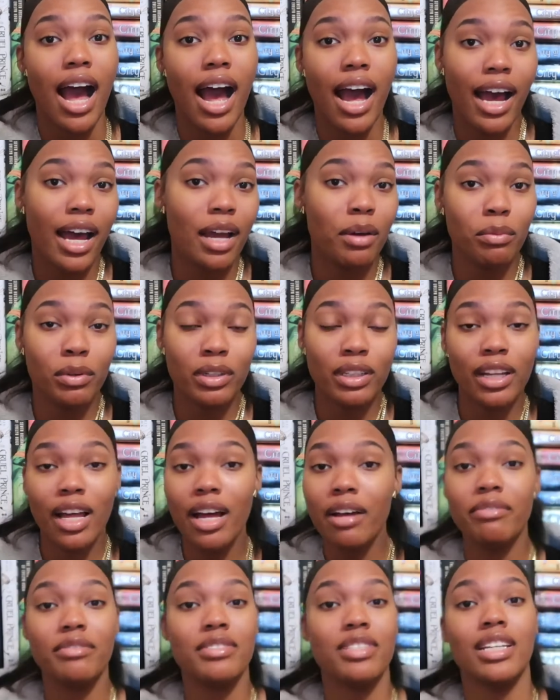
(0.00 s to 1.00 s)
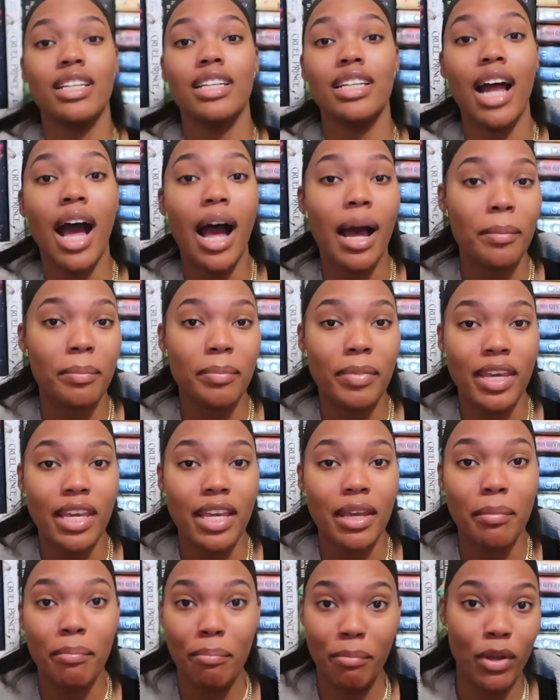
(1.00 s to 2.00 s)
I would love to not
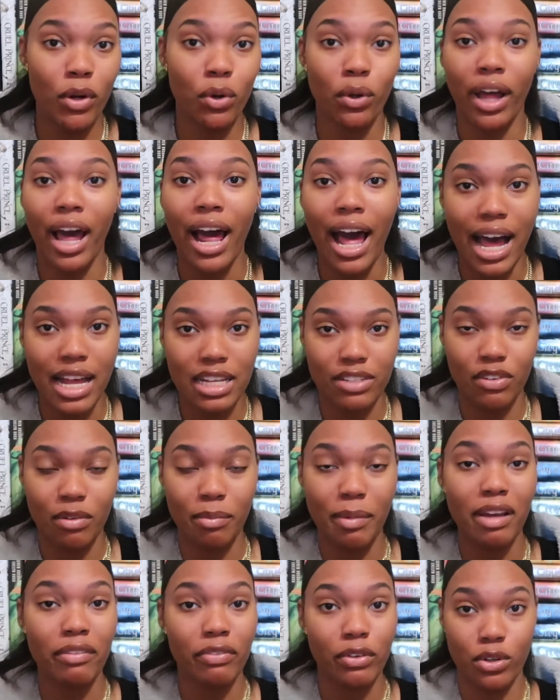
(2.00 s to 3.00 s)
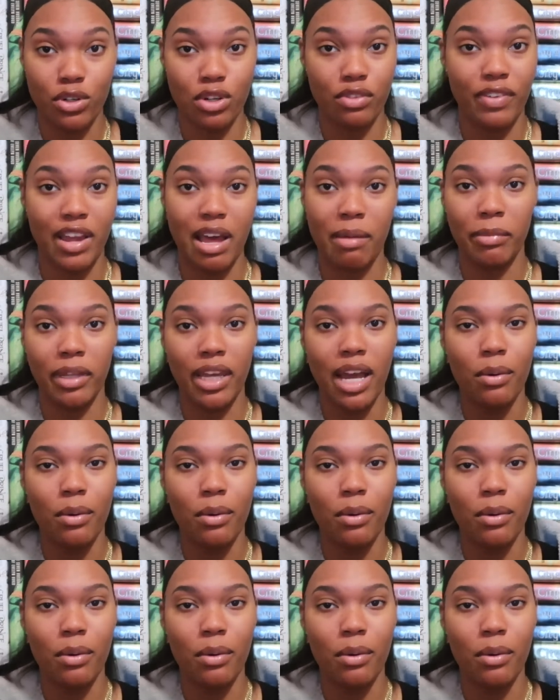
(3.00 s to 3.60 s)
be middle class for my future family.